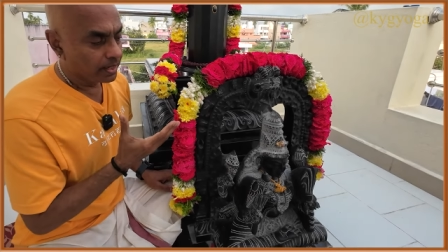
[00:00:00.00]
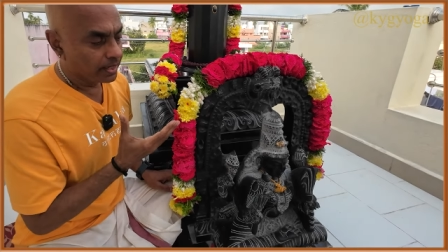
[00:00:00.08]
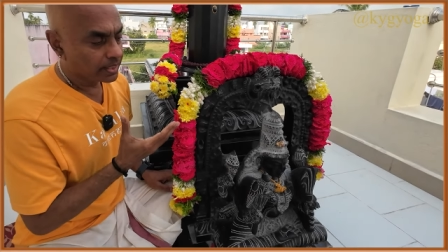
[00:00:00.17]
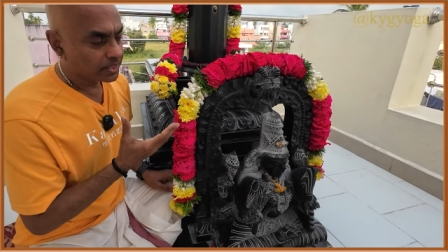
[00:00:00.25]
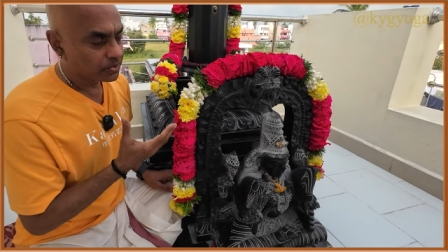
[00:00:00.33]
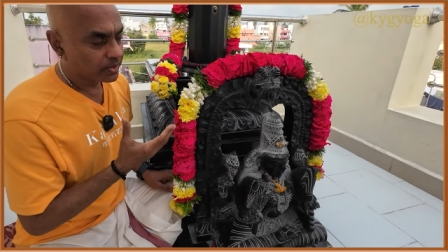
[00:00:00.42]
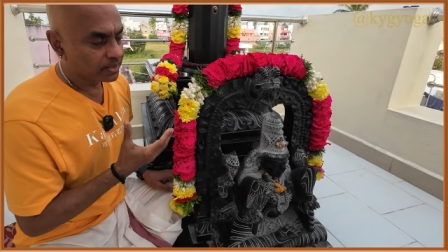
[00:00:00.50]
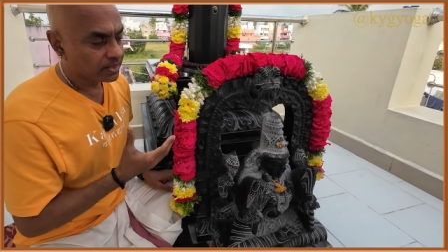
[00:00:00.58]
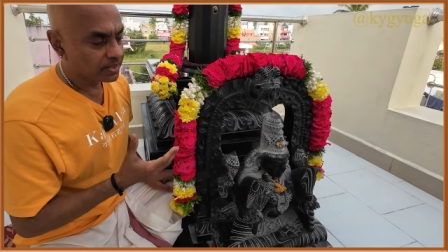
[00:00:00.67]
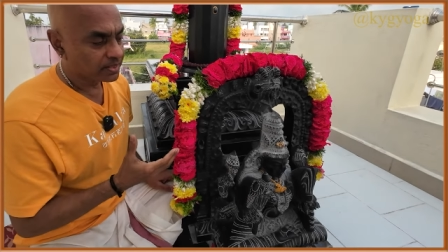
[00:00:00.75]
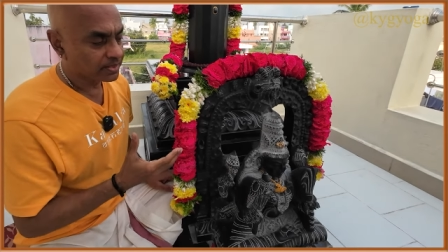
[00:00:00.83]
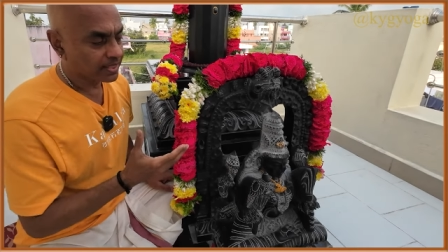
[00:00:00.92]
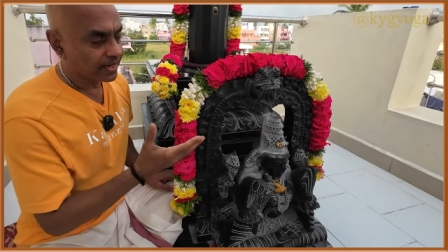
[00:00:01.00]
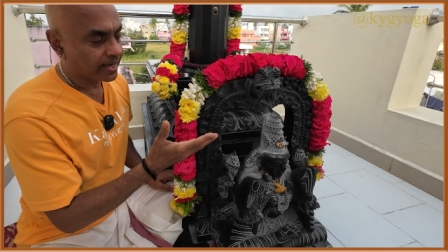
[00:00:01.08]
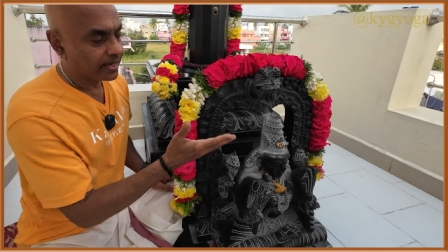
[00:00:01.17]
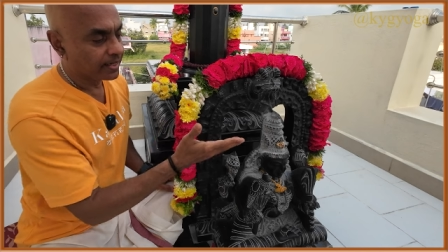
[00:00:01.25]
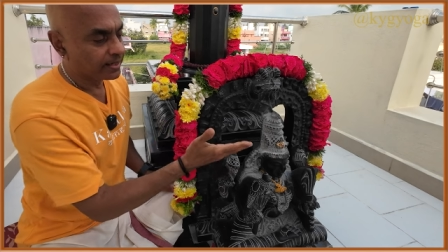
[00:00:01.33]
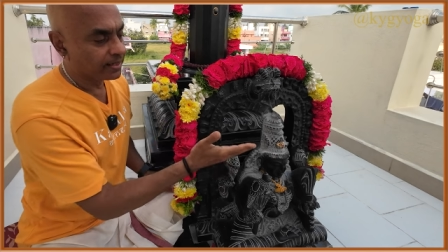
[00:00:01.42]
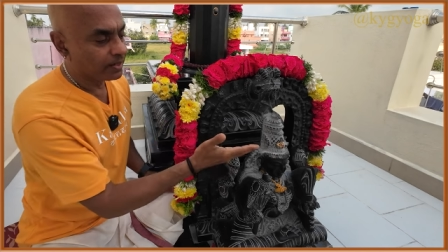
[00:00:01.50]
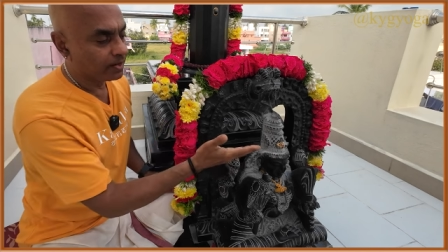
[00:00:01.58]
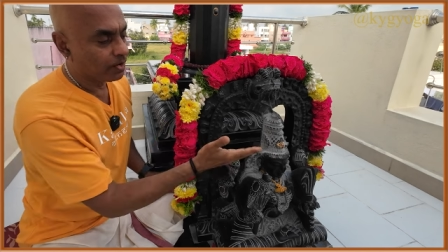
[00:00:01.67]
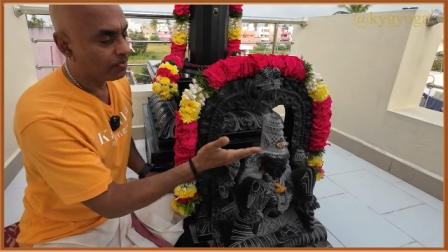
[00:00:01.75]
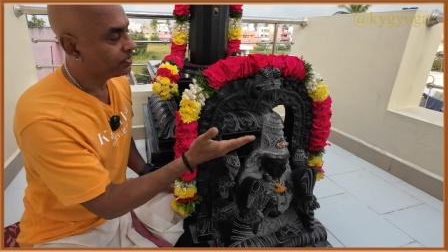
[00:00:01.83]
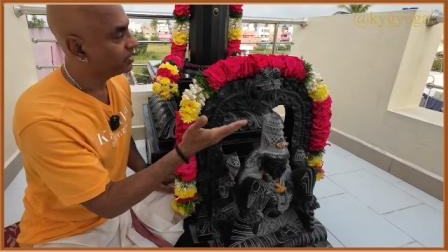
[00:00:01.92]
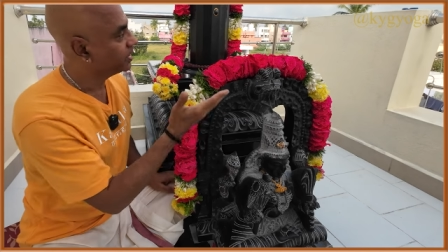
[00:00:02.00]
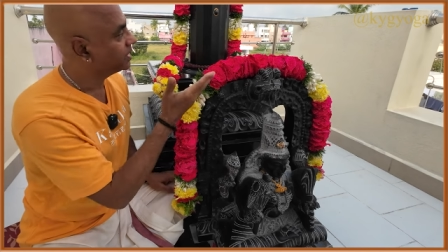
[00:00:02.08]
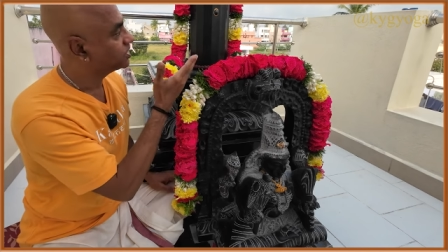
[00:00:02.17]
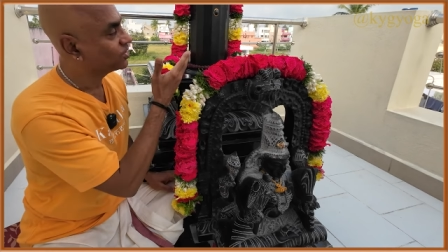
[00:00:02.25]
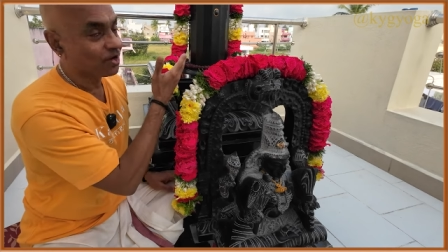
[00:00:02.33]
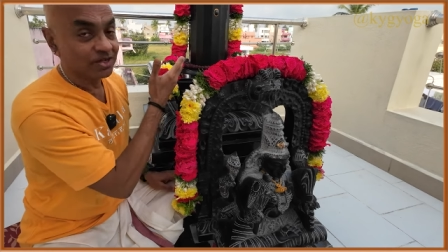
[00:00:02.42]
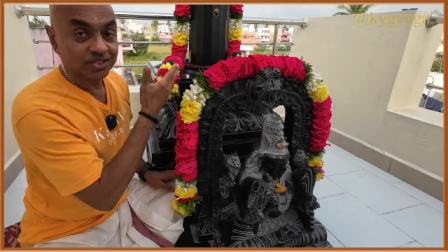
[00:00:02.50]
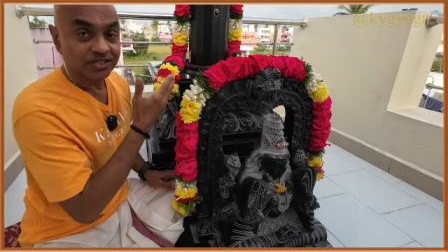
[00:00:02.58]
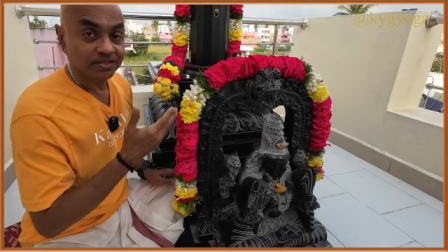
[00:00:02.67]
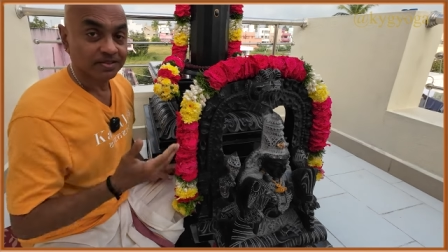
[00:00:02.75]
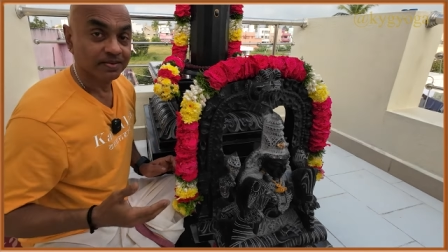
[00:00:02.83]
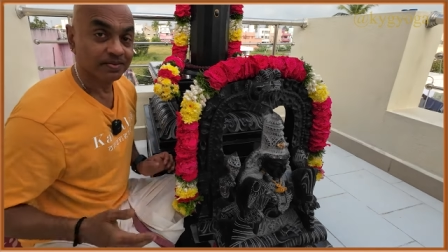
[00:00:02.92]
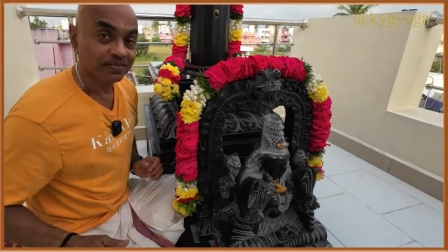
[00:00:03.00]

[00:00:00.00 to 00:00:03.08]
It is with this that I offer these thoughts